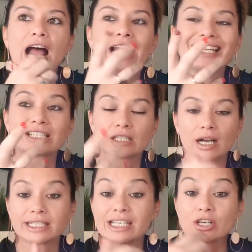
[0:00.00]
an
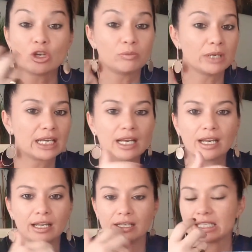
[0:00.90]
exciting new
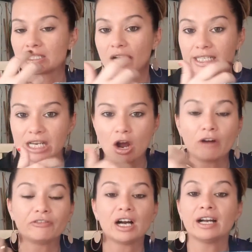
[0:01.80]
beginning, an exciting
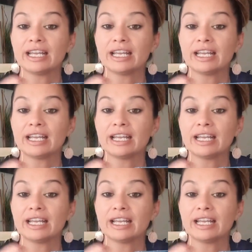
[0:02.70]
offer.